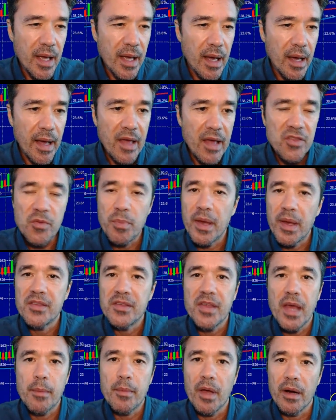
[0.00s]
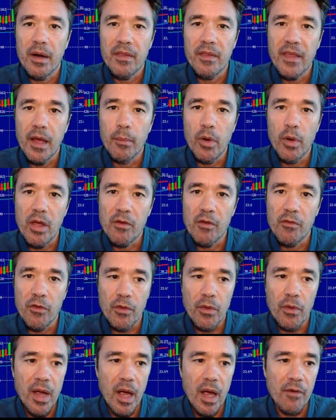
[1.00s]
Uh, S and P, same kind of thing. I'm looking for
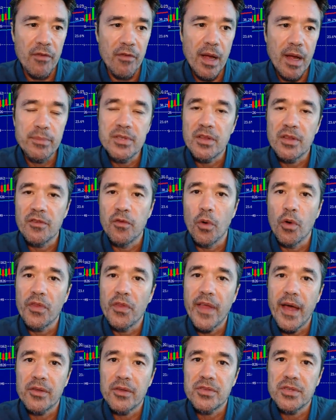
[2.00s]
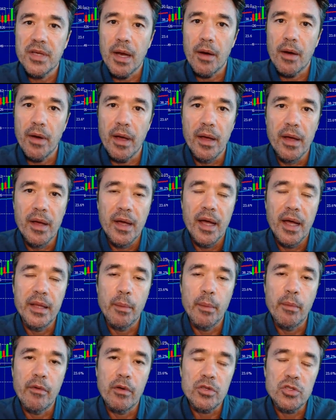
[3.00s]
a recovery up to the four thousand area, and
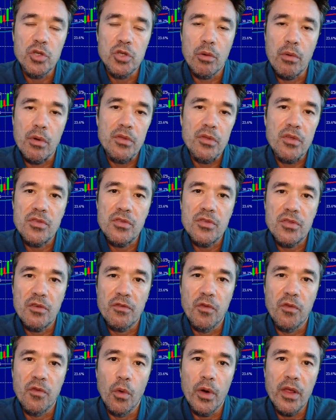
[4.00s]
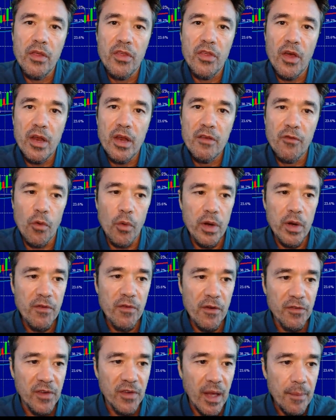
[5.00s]
then we've got strong resistance at forty thirty, forty
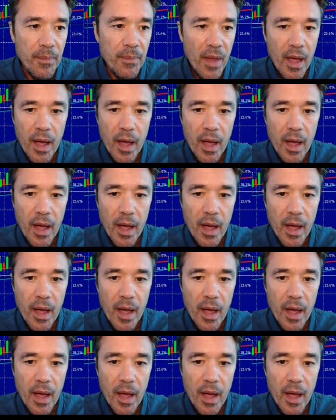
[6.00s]
fifty.